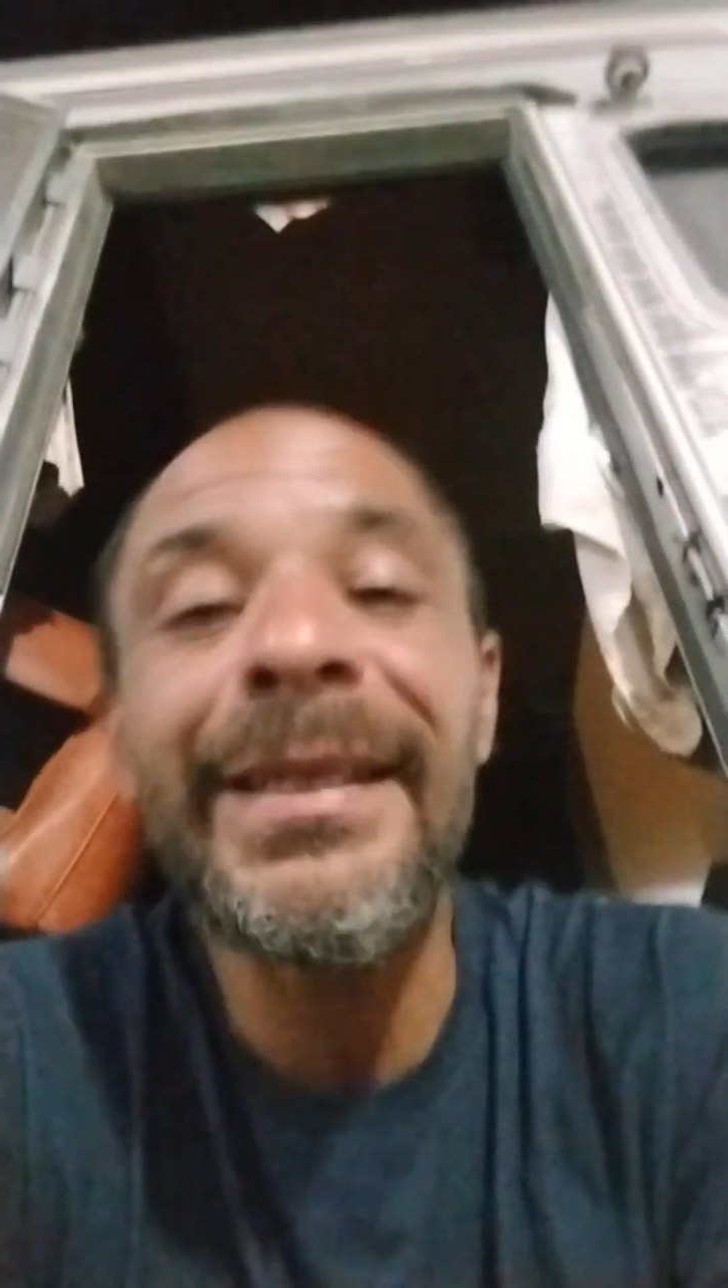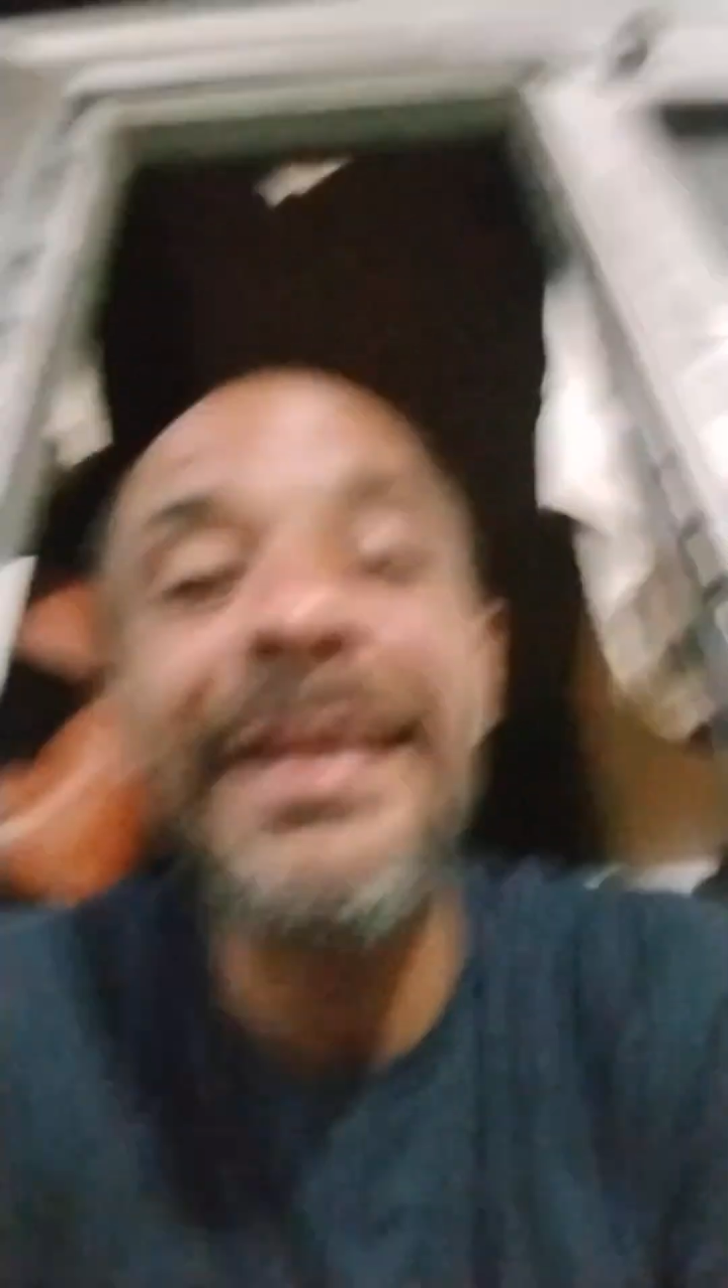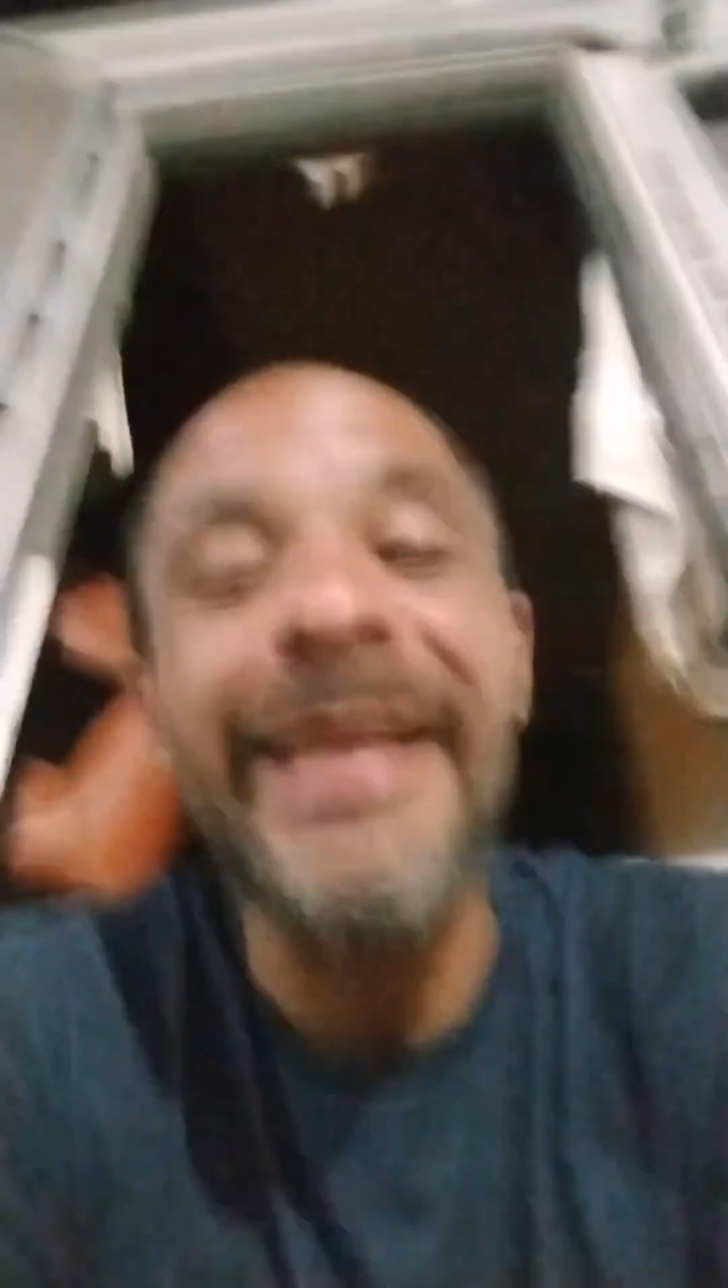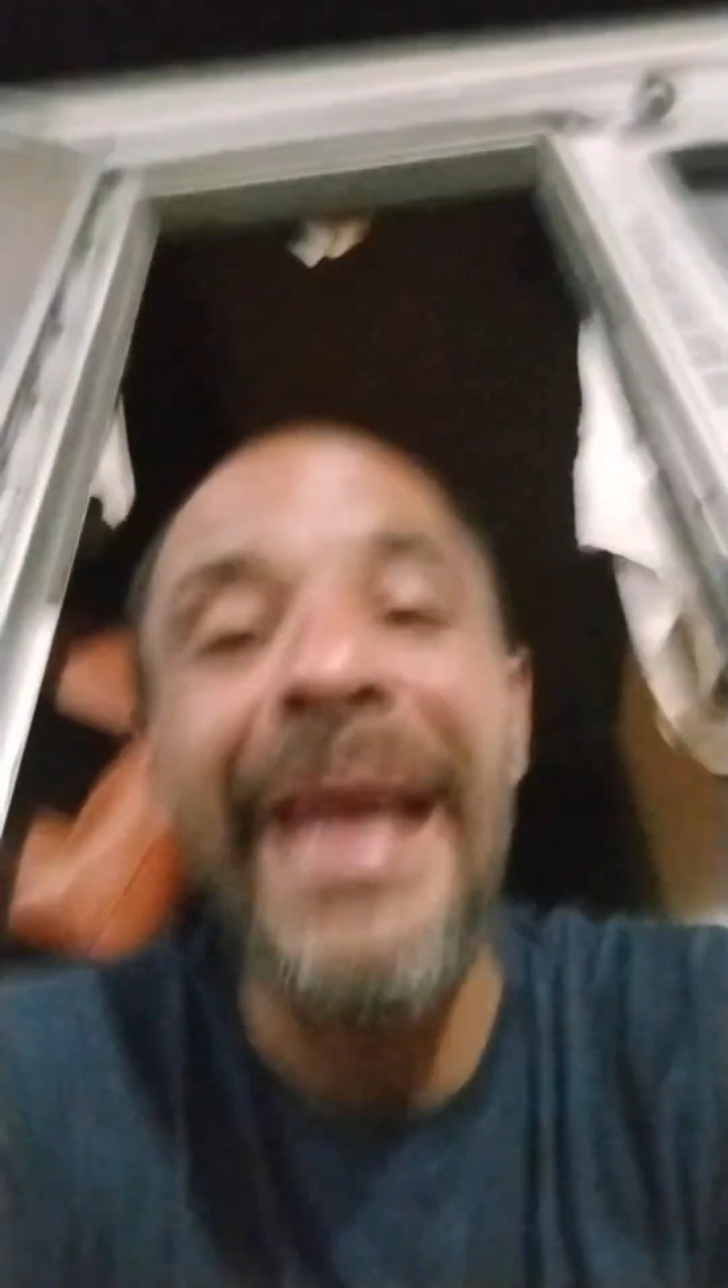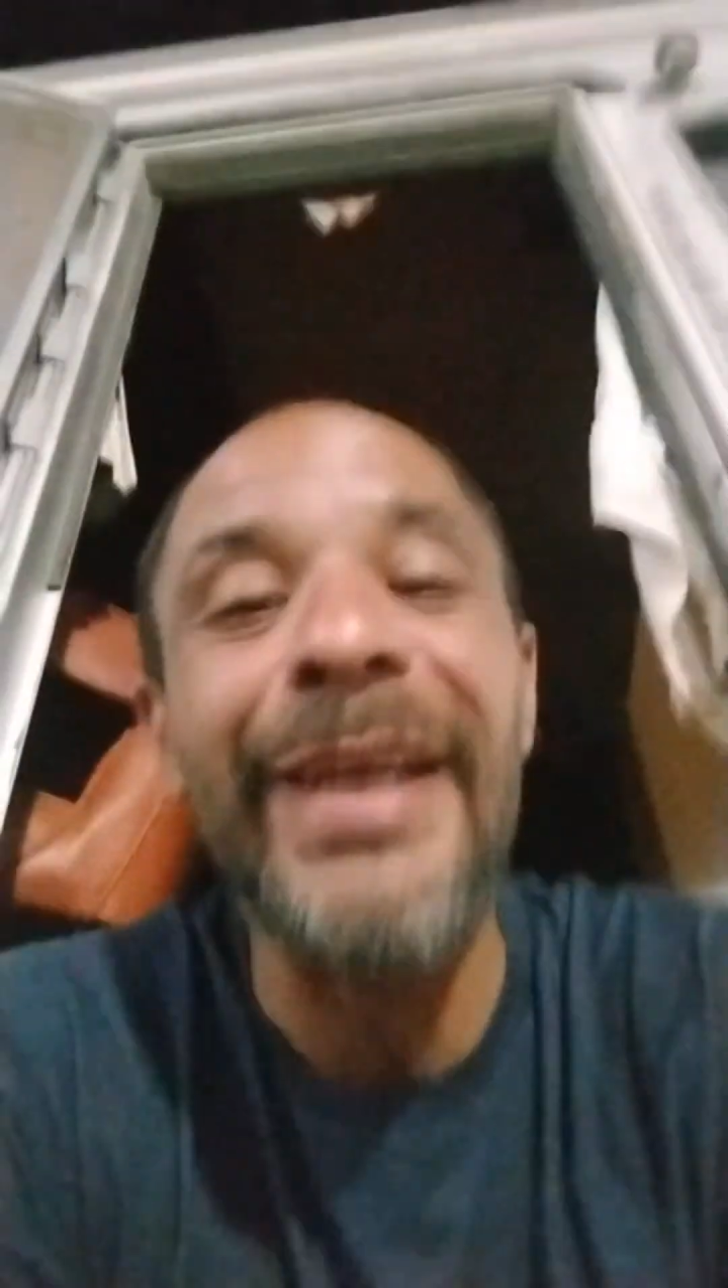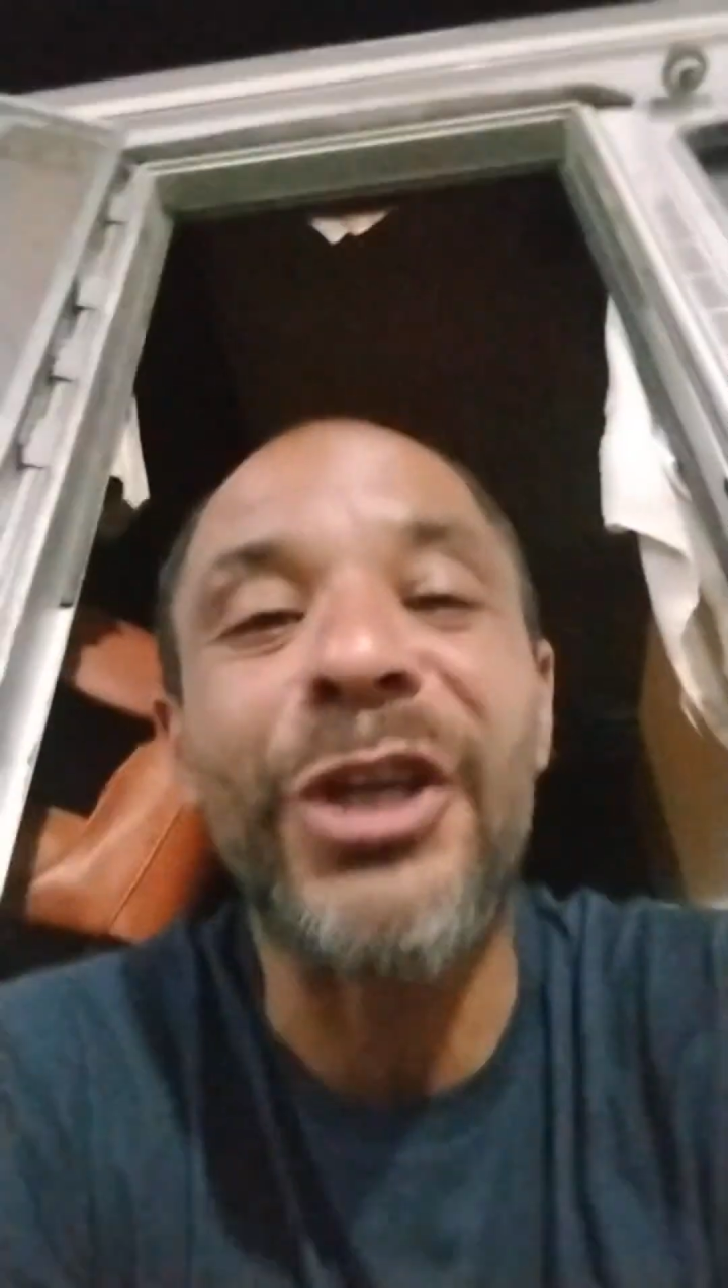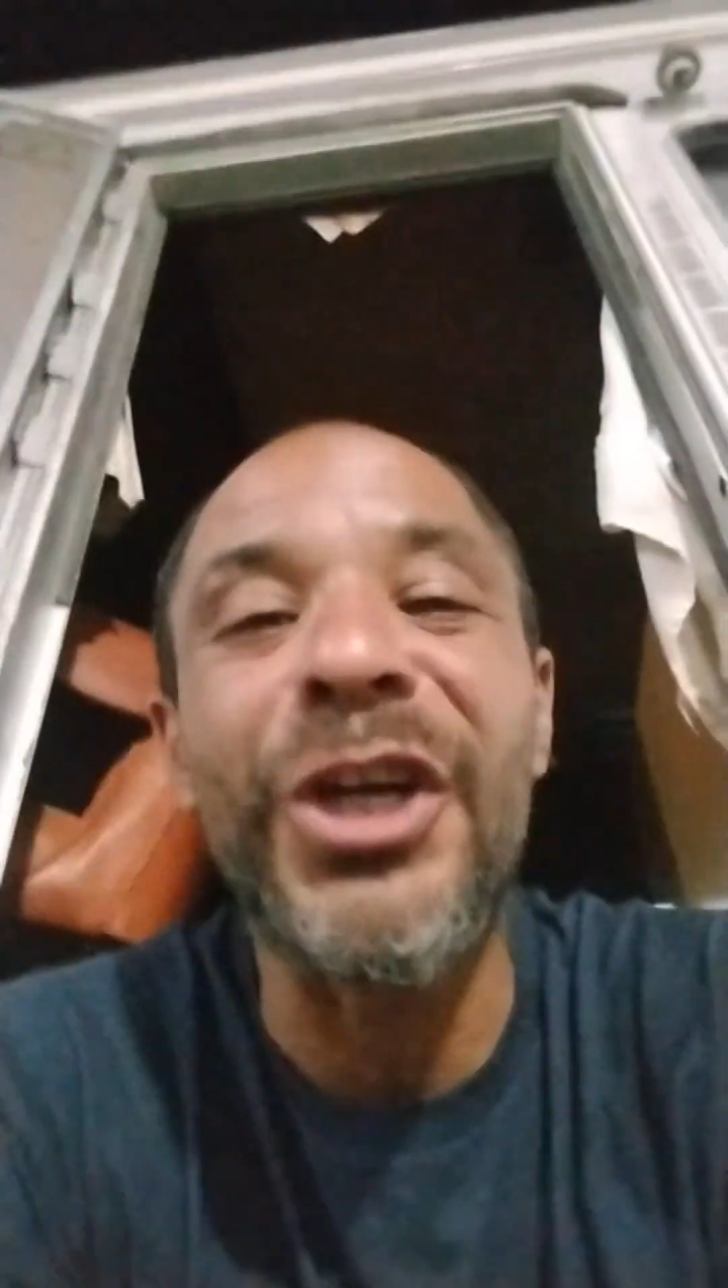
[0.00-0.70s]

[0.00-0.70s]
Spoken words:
like